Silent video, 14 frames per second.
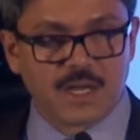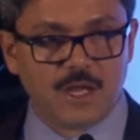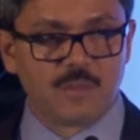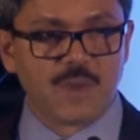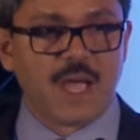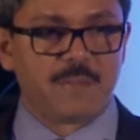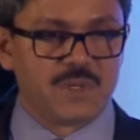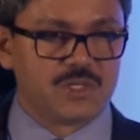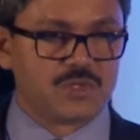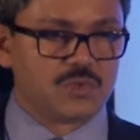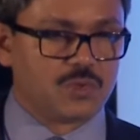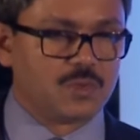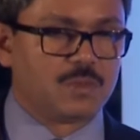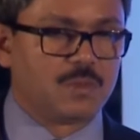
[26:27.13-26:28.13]
I'll be happy
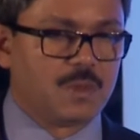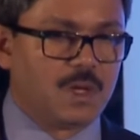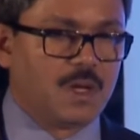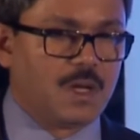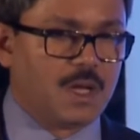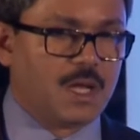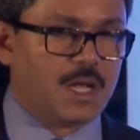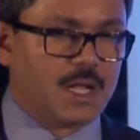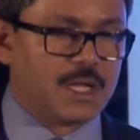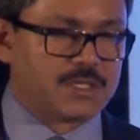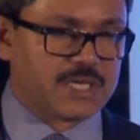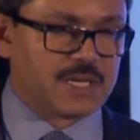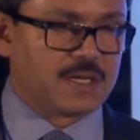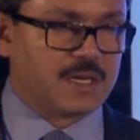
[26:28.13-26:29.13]
to uh,
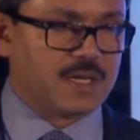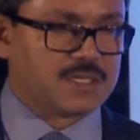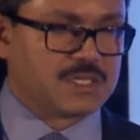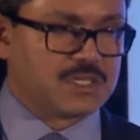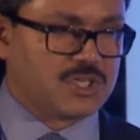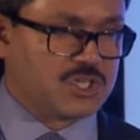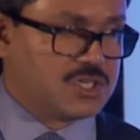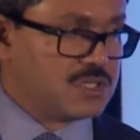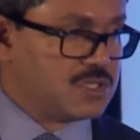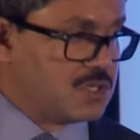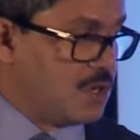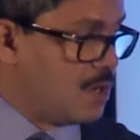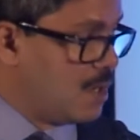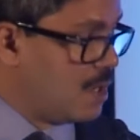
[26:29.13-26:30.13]
take uh, suggestions,
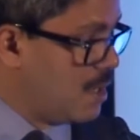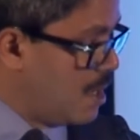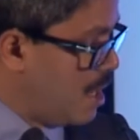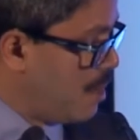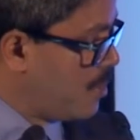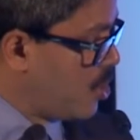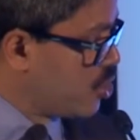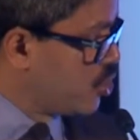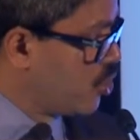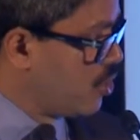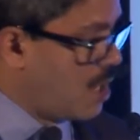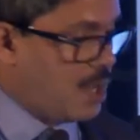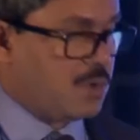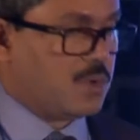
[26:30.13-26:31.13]
or I'm not
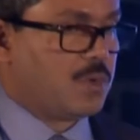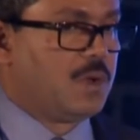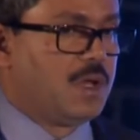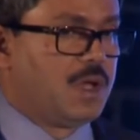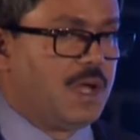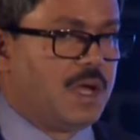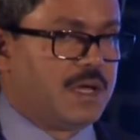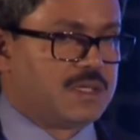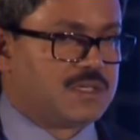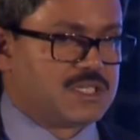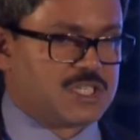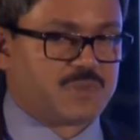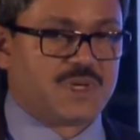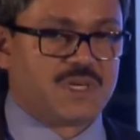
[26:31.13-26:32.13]
sure how uh,
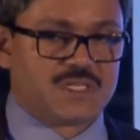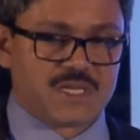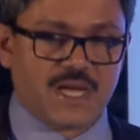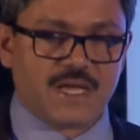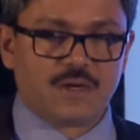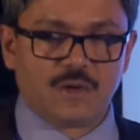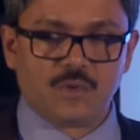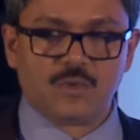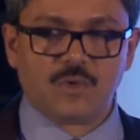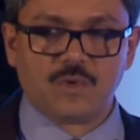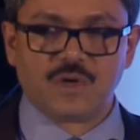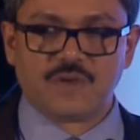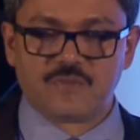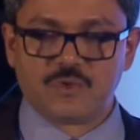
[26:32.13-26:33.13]
this has been designed. I
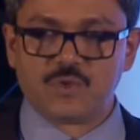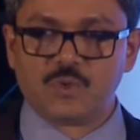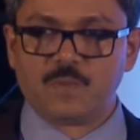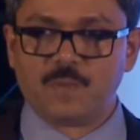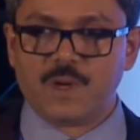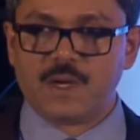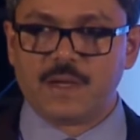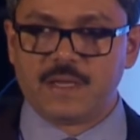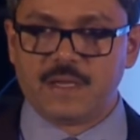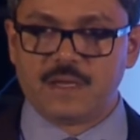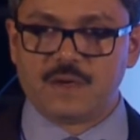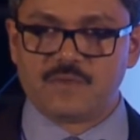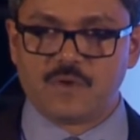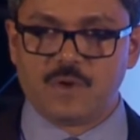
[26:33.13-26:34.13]
would love to uh,
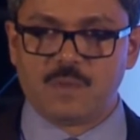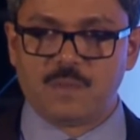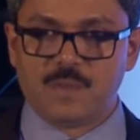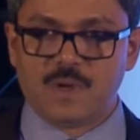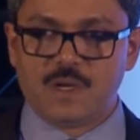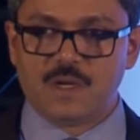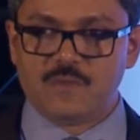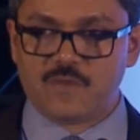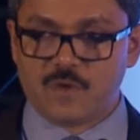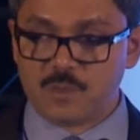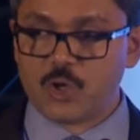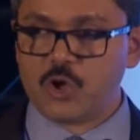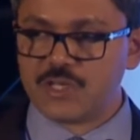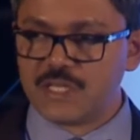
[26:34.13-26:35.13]
hear from, uh,
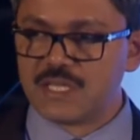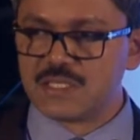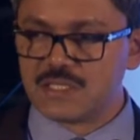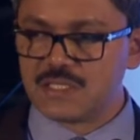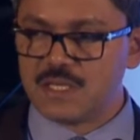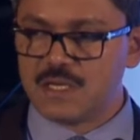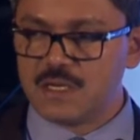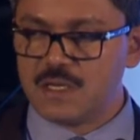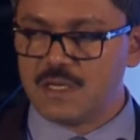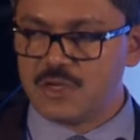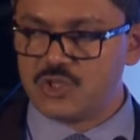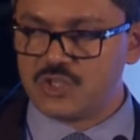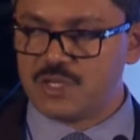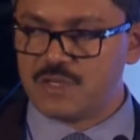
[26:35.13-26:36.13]
from the audience and
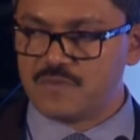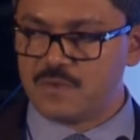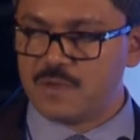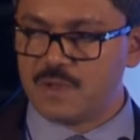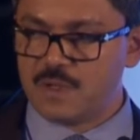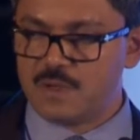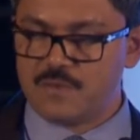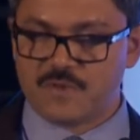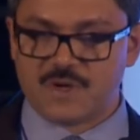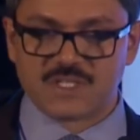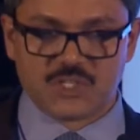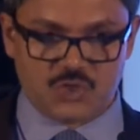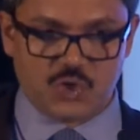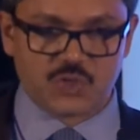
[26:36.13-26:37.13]
uh, share uh,
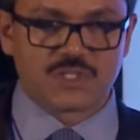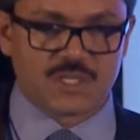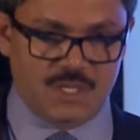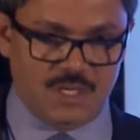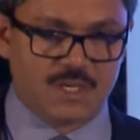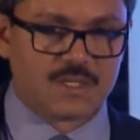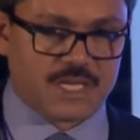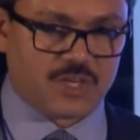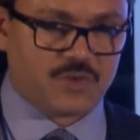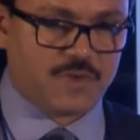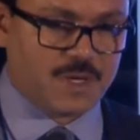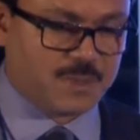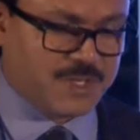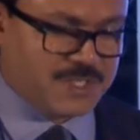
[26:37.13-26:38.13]
further thoughts. Thank you
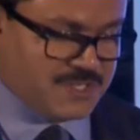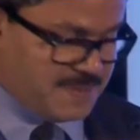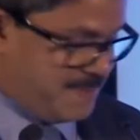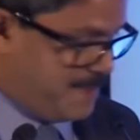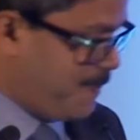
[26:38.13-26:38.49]
very much.